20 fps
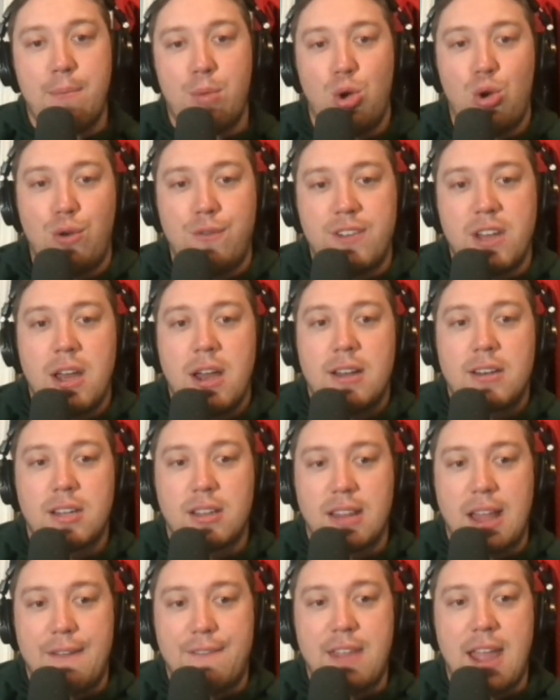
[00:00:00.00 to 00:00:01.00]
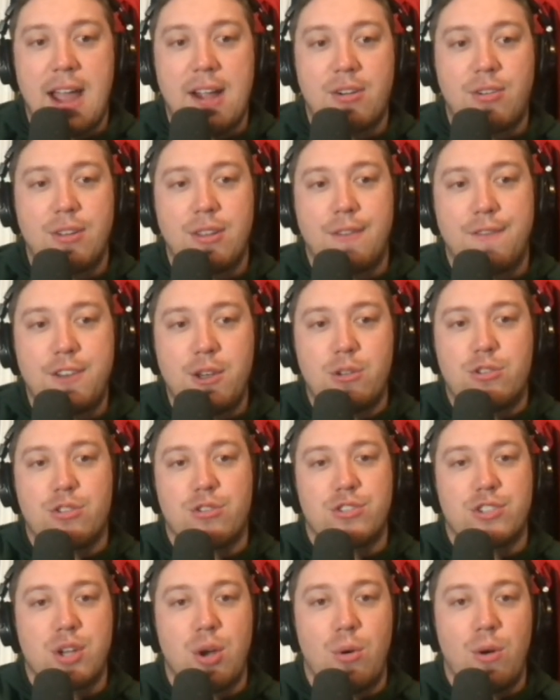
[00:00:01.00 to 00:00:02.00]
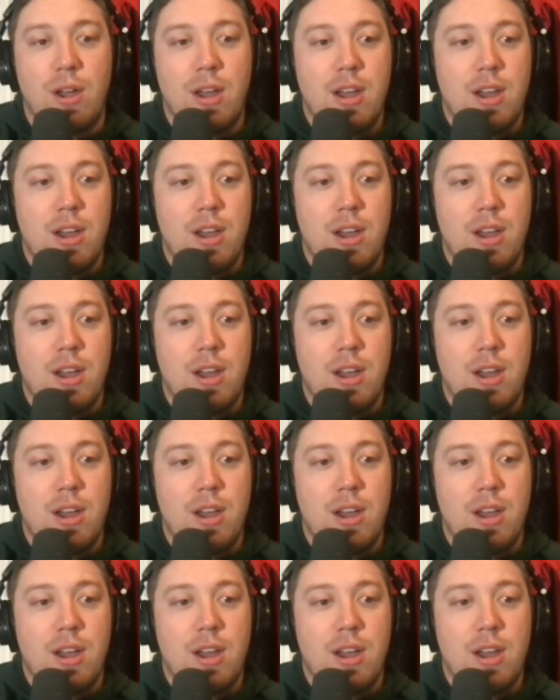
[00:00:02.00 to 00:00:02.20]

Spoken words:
a move to left tackle in the future. So